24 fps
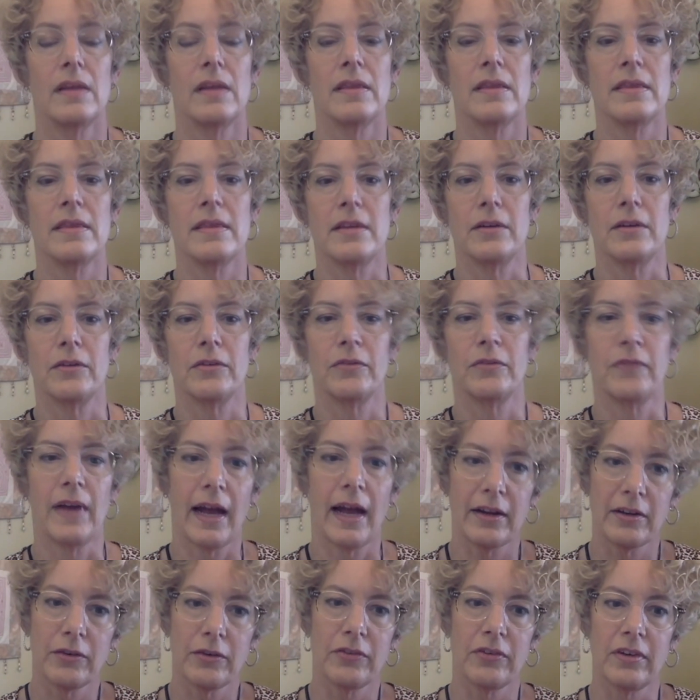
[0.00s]
There's
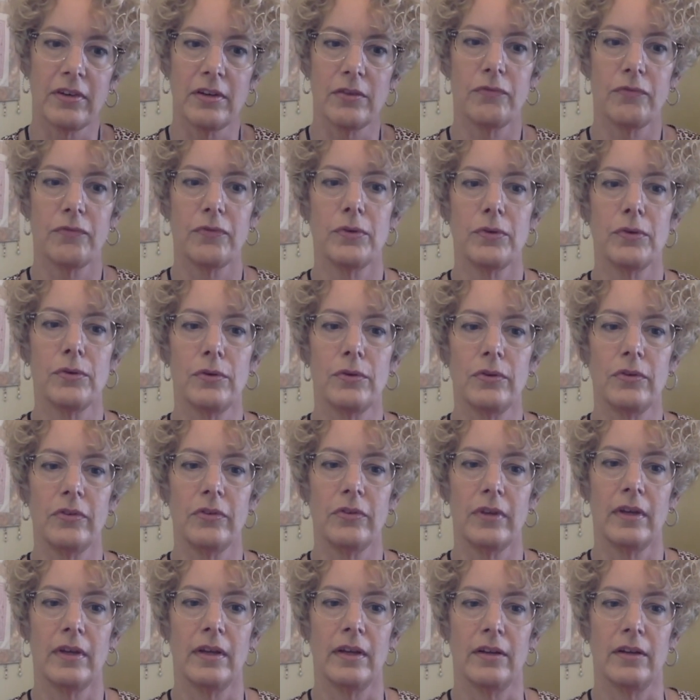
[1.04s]
factors in the foods
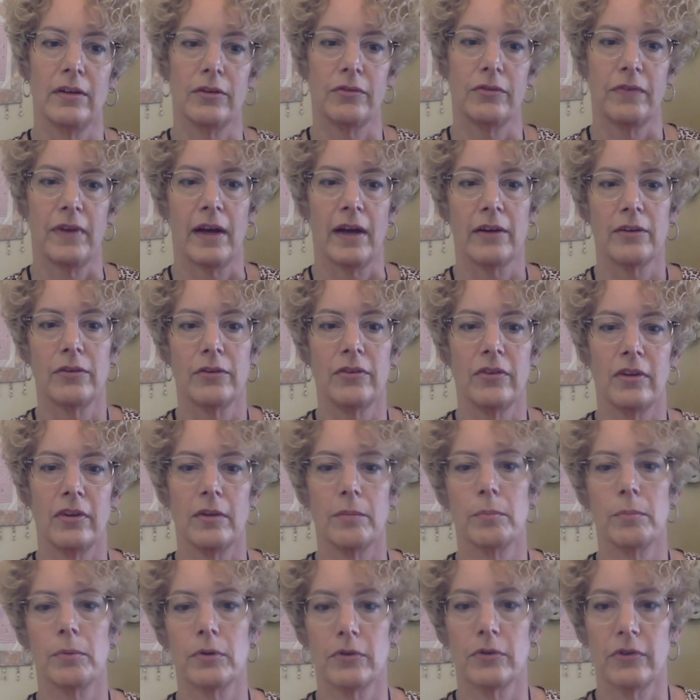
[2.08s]
and there's factors in
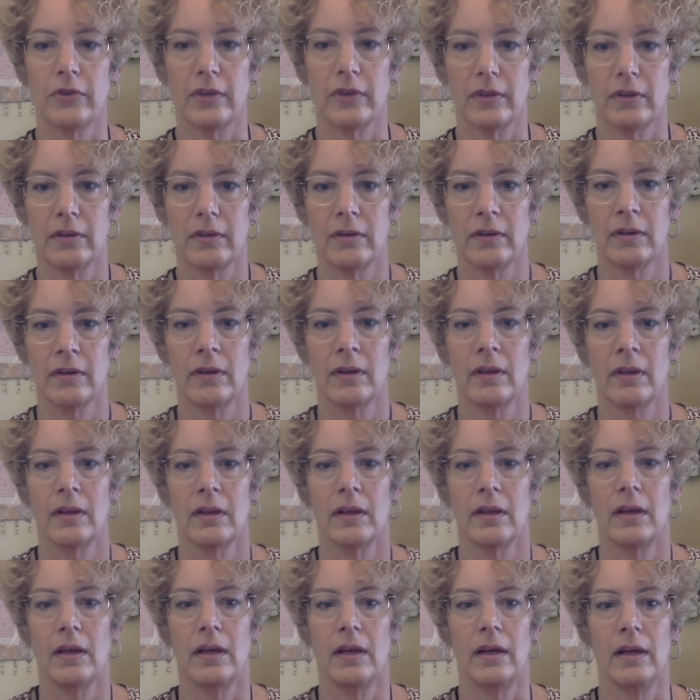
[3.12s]
the person.
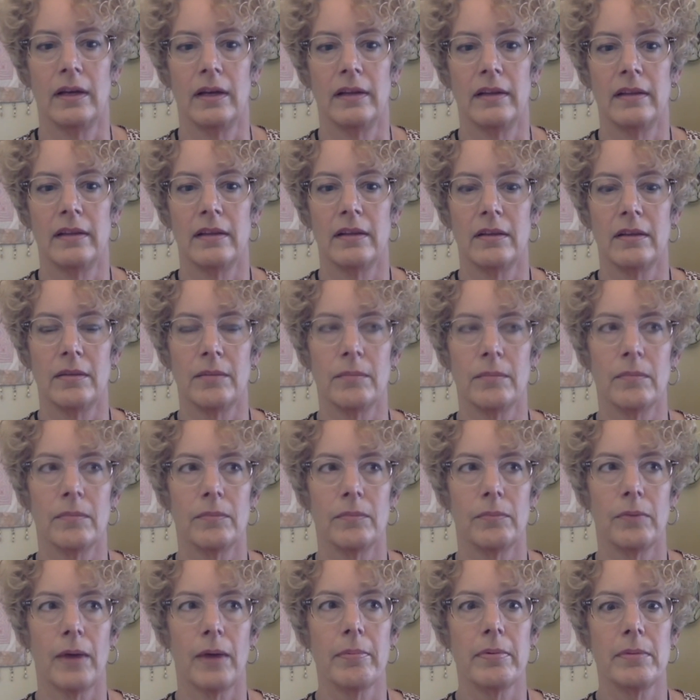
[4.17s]
And the
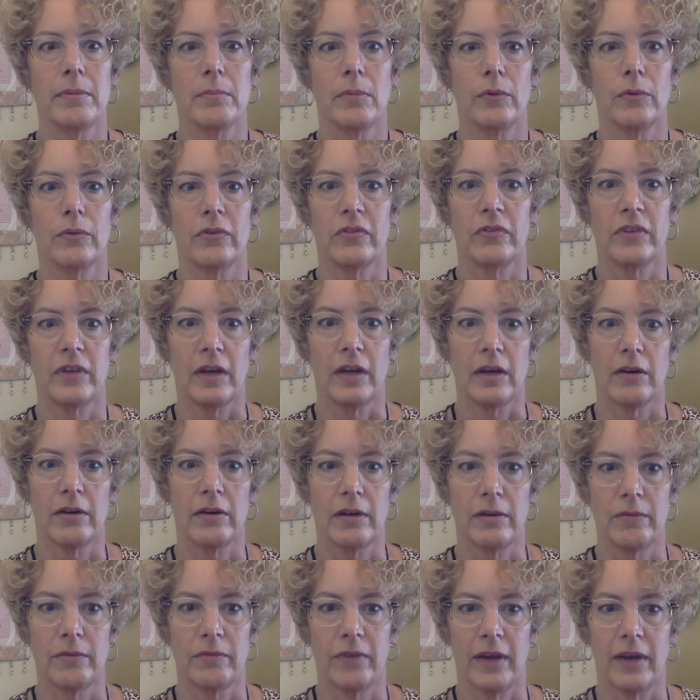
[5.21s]
probably most
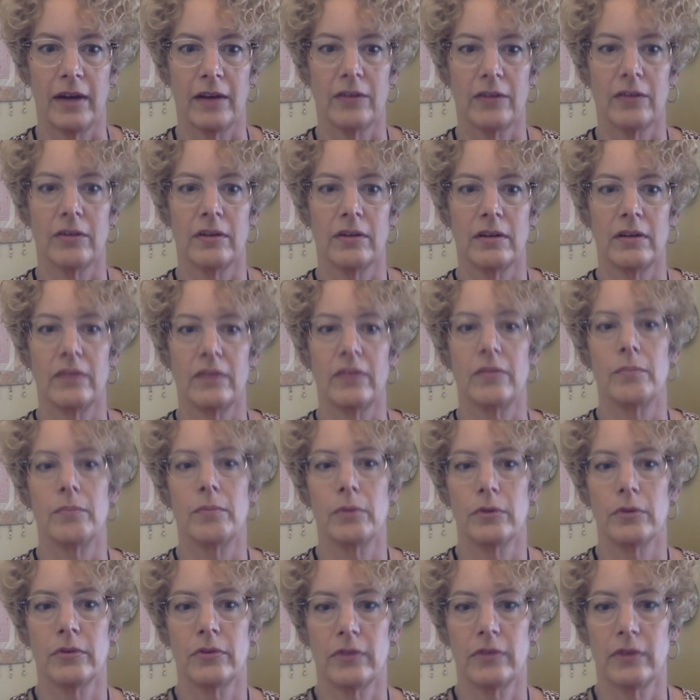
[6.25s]
scary factor is the
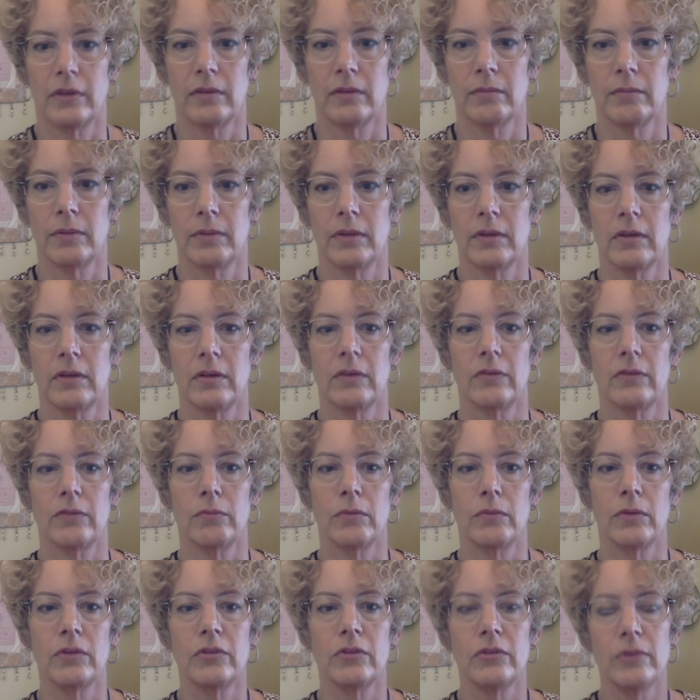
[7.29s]
person, because
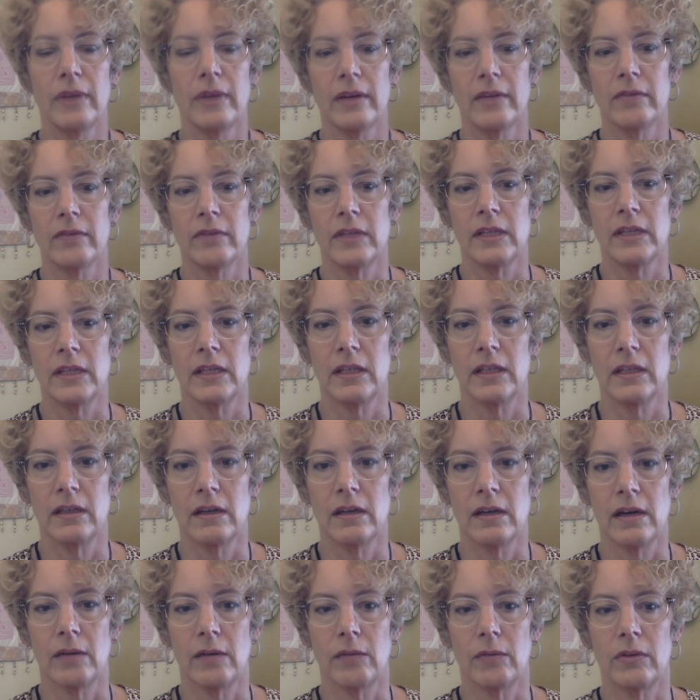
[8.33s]
once you have leaky
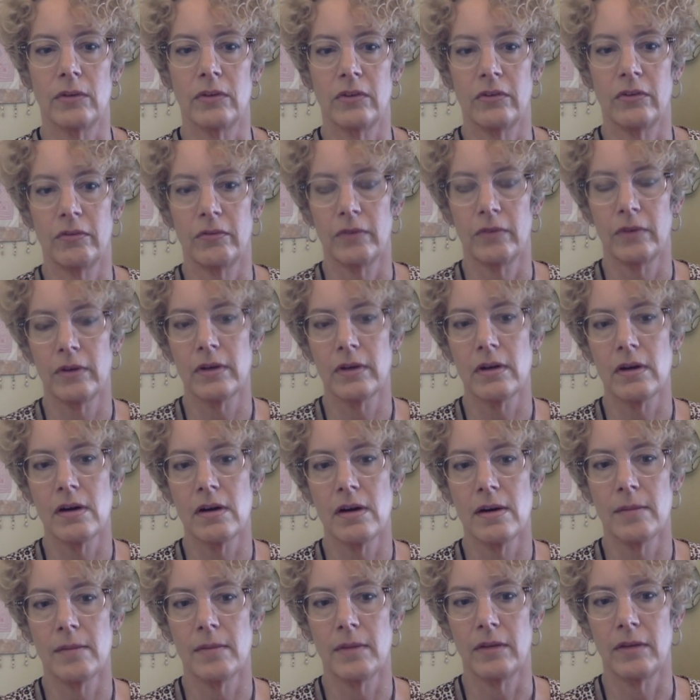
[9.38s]
gut, which is very
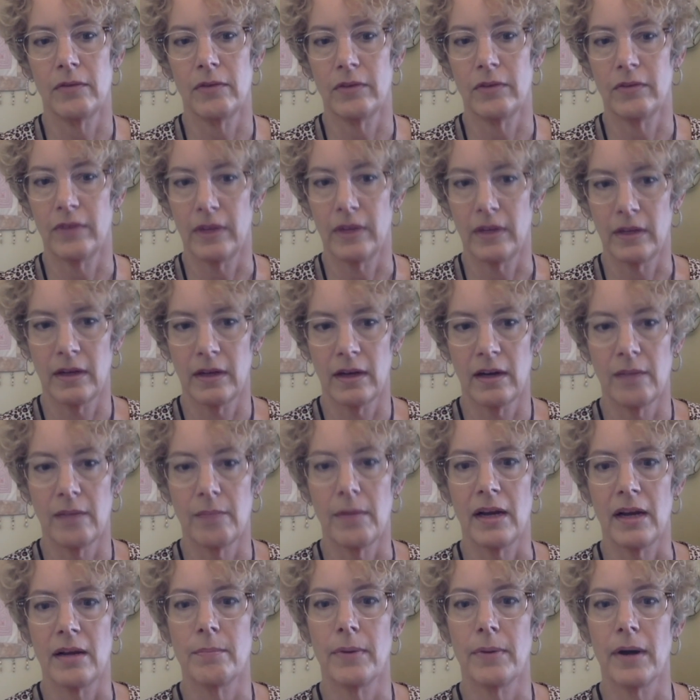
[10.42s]
common if you have any kind of
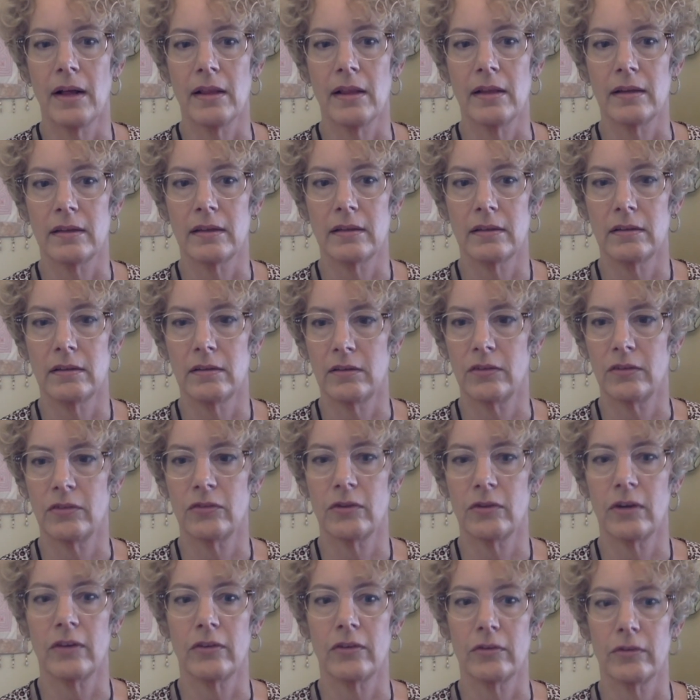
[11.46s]
metabolic
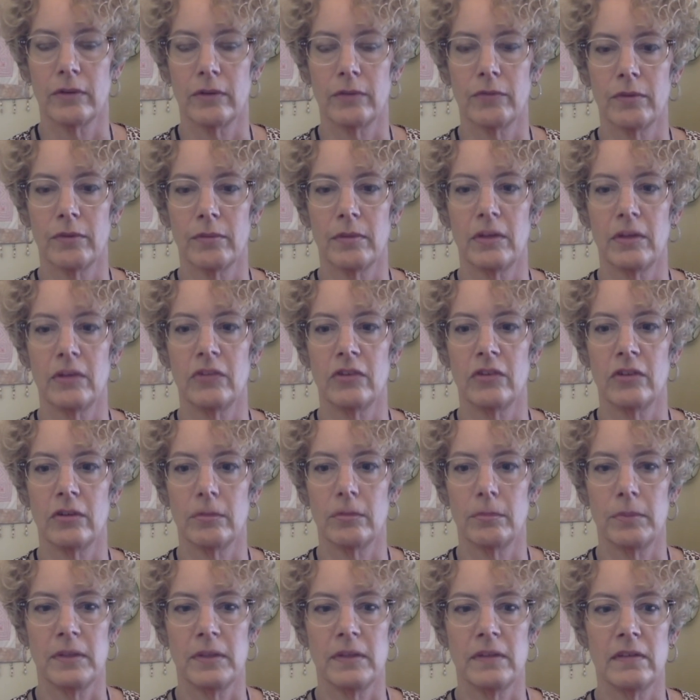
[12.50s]
distress or inflammation,
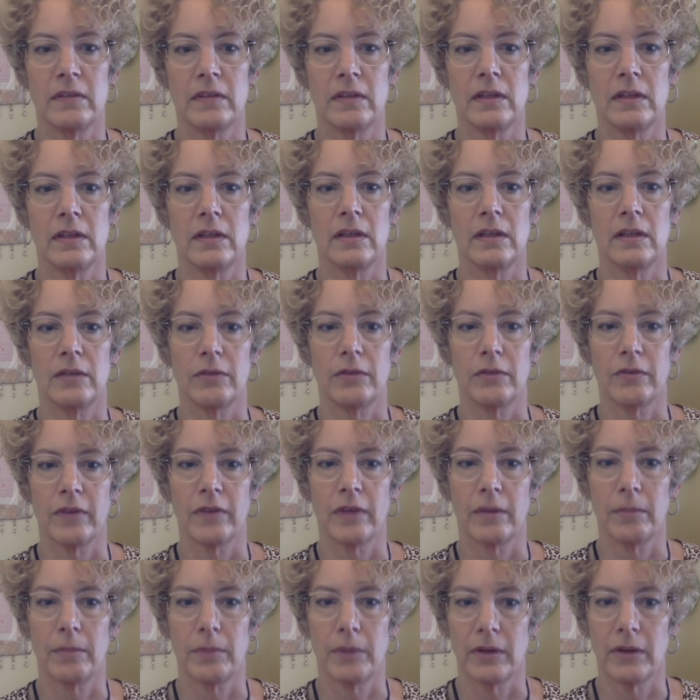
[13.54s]
obesity, if you've
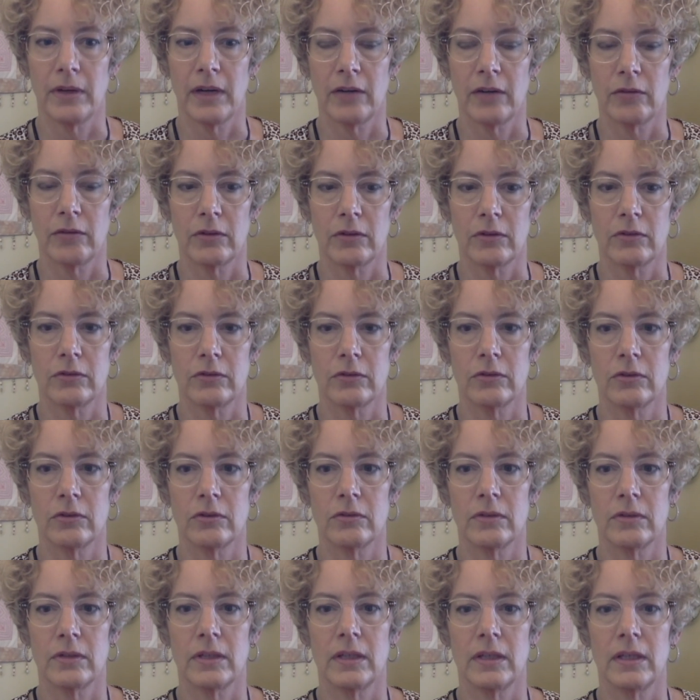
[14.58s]
had bariatric
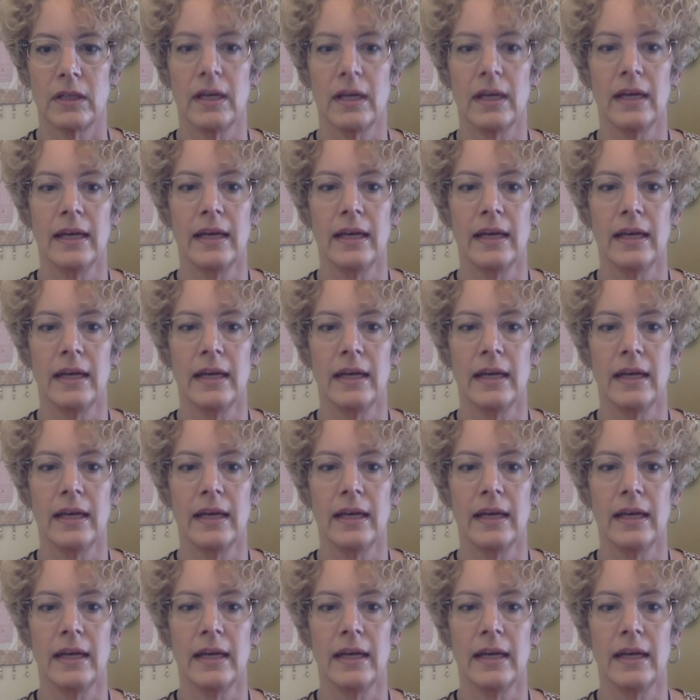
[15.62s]
surgery,